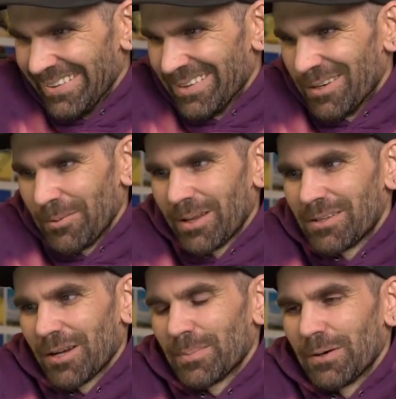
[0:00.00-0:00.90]
We can
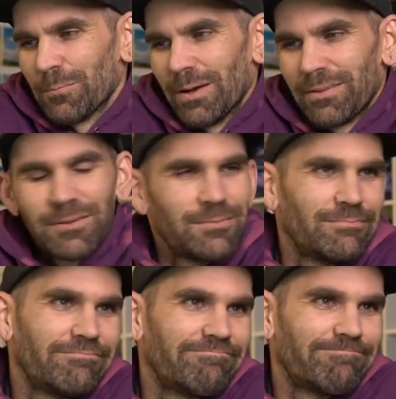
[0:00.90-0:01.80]
talk about weather.
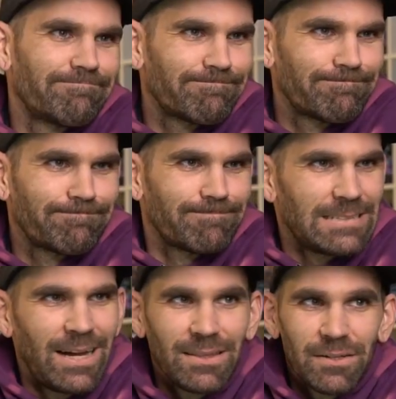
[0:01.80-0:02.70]

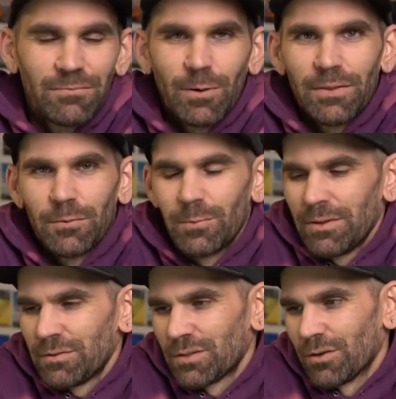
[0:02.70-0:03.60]
I love weather.
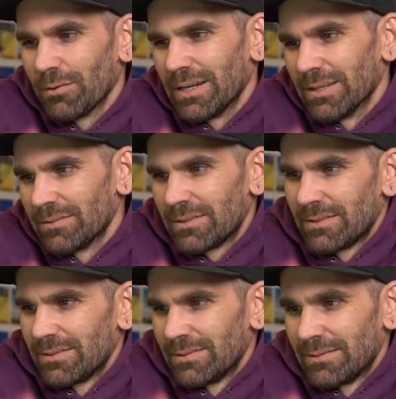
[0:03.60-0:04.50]
Weather's the greatest.
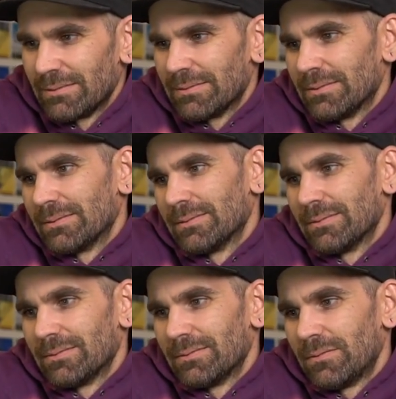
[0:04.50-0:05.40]

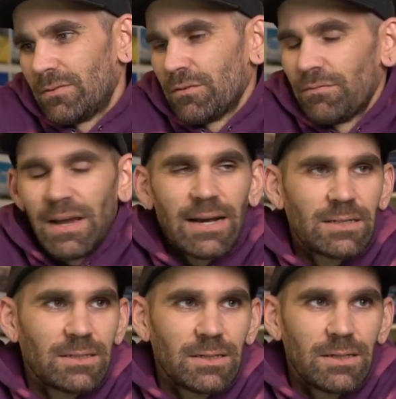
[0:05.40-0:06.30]
Fun fact,
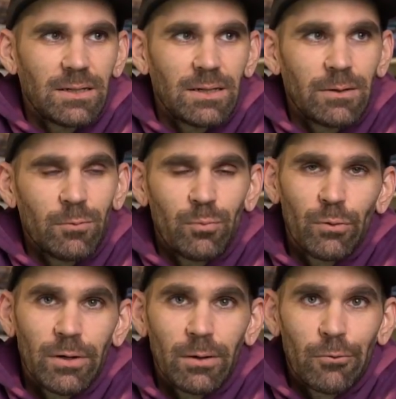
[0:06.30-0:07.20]
at one
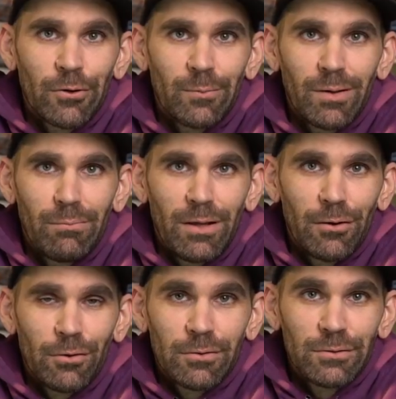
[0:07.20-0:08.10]
point I wanted to be a
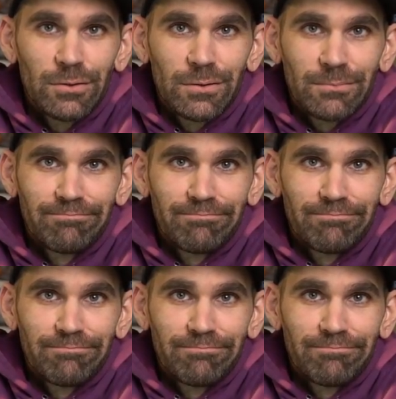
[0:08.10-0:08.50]
meteorologist.